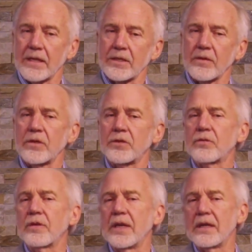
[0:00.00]
So the
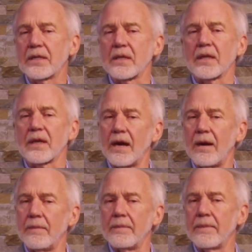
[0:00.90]
tree doesn't
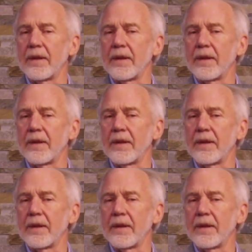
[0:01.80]
come